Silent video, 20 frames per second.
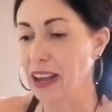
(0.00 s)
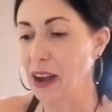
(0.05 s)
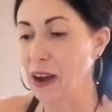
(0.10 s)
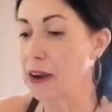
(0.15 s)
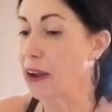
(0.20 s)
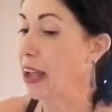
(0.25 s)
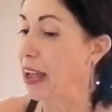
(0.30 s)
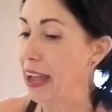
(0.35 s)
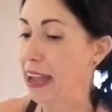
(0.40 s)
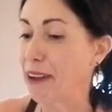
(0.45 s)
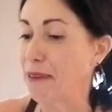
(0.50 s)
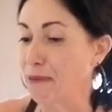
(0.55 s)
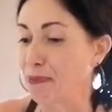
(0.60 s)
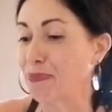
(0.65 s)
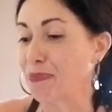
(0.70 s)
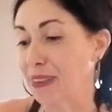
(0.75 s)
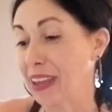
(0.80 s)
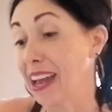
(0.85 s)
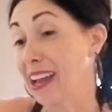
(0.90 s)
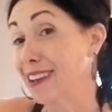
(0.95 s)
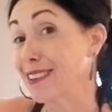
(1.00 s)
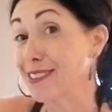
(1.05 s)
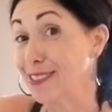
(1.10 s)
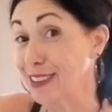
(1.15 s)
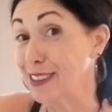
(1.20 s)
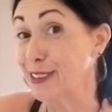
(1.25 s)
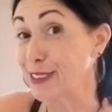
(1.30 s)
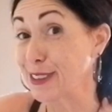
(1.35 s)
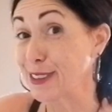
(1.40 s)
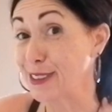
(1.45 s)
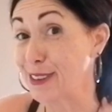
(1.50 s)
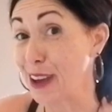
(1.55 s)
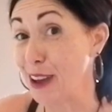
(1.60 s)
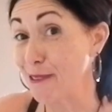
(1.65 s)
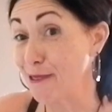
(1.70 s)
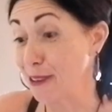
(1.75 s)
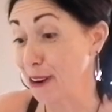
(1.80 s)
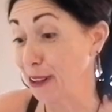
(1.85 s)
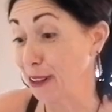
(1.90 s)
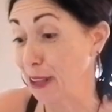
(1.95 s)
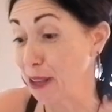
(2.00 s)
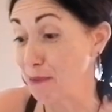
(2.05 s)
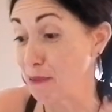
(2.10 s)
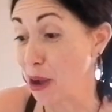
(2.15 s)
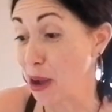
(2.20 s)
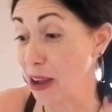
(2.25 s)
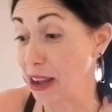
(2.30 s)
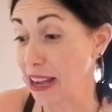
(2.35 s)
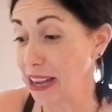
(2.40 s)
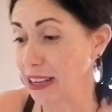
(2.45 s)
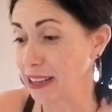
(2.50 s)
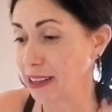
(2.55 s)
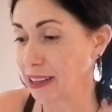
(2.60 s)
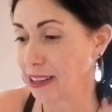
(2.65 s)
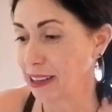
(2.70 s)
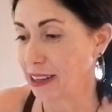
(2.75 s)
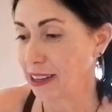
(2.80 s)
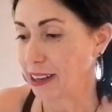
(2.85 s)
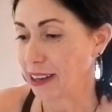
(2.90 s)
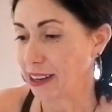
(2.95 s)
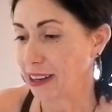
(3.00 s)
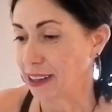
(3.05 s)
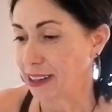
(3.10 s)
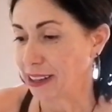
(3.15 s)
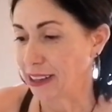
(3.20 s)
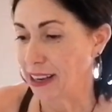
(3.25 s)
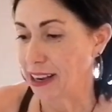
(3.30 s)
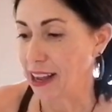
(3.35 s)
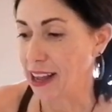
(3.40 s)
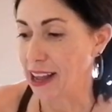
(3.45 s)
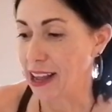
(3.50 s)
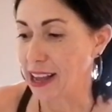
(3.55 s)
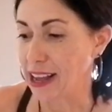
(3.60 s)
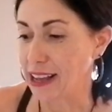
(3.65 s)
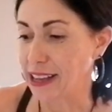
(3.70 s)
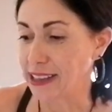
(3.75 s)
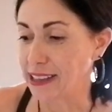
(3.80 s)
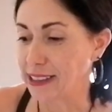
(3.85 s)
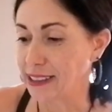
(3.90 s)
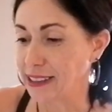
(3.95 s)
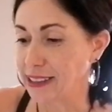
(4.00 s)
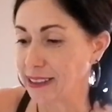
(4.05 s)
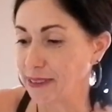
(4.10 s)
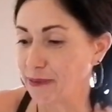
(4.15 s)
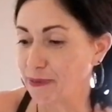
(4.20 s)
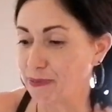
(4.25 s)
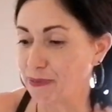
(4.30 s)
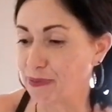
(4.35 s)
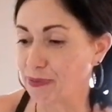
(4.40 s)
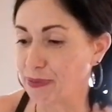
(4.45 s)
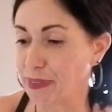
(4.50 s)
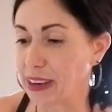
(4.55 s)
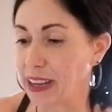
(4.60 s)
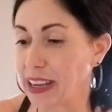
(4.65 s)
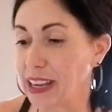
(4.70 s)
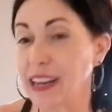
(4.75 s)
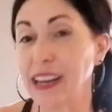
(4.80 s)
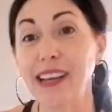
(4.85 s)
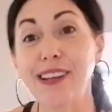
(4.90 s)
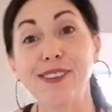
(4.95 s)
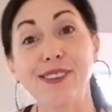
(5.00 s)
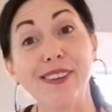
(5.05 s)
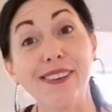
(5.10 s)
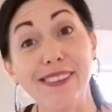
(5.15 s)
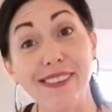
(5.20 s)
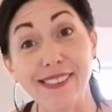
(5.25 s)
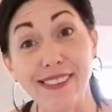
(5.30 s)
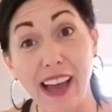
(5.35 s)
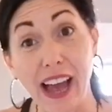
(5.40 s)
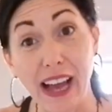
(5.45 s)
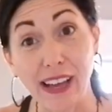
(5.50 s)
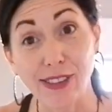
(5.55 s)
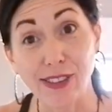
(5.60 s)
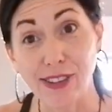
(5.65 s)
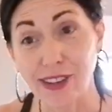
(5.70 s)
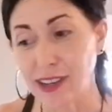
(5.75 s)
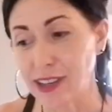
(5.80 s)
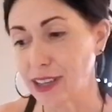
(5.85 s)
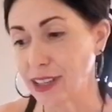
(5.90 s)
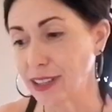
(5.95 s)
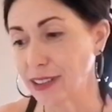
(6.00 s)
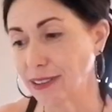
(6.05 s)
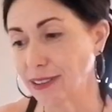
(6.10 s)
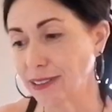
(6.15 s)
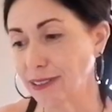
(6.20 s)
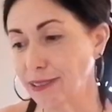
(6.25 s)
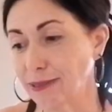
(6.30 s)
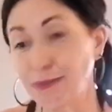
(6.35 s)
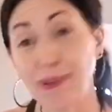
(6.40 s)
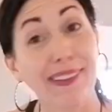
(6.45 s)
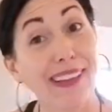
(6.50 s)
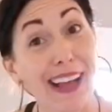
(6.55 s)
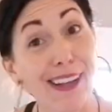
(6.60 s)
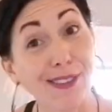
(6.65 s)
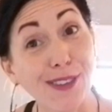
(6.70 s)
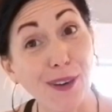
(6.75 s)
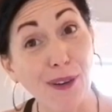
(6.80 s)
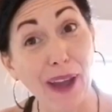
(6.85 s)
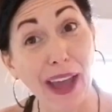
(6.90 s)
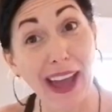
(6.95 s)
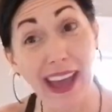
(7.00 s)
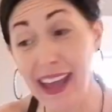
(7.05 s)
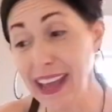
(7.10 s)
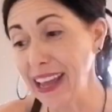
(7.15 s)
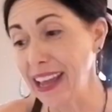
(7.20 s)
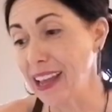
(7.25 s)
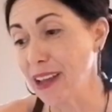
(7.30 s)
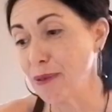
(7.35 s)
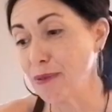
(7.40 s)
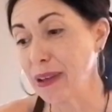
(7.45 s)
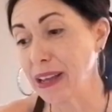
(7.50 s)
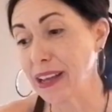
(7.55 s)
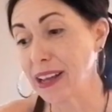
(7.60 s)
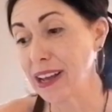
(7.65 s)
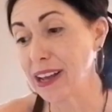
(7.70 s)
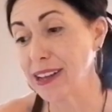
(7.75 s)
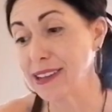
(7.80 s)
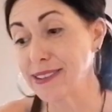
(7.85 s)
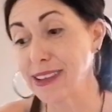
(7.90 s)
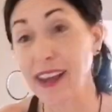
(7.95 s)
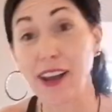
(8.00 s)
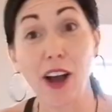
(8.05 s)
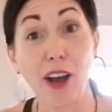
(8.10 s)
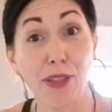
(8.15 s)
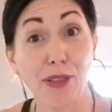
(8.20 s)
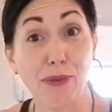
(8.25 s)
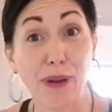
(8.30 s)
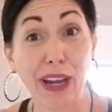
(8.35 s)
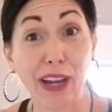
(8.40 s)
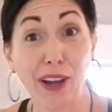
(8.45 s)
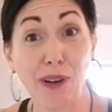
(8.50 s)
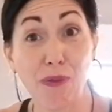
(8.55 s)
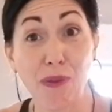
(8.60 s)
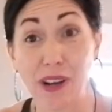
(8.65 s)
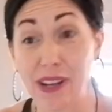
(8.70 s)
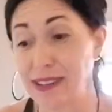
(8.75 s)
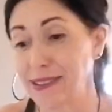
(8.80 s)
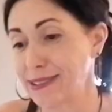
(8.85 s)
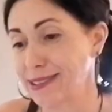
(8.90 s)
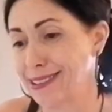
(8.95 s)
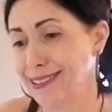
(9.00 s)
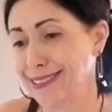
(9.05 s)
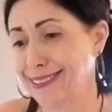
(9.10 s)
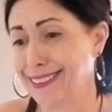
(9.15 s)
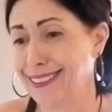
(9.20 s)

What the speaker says: Okay, yes, this is definitely mine, and it is a disaster. But that's okay, because I got 3 good ones.